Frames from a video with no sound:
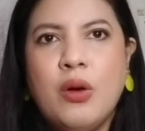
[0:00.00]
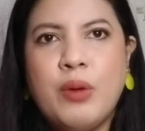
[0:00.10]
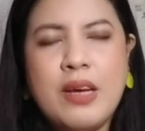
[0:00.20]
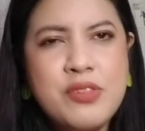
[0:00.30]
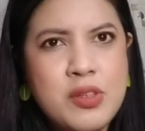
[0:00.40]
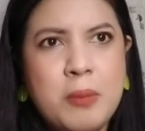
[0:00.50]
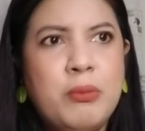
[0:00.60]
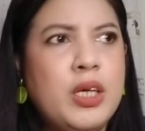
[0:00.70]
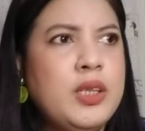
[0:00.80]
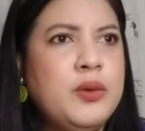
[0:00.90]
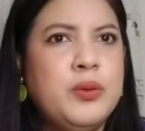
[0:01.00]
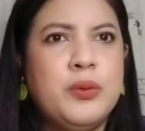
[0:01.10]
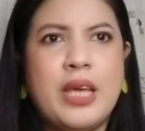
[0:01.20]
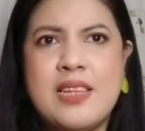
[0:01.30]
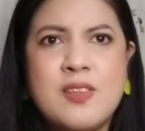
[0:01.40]
We have someone
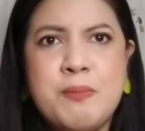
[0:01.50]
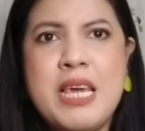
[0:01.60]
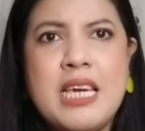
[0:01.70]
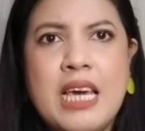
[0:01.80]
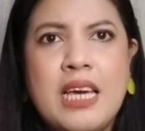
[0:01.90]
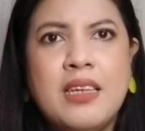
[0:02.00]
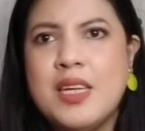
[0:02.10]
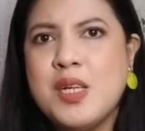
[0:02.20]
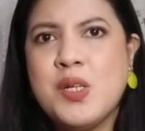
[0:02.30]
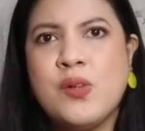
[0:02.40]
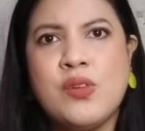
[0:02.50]
who can speak English,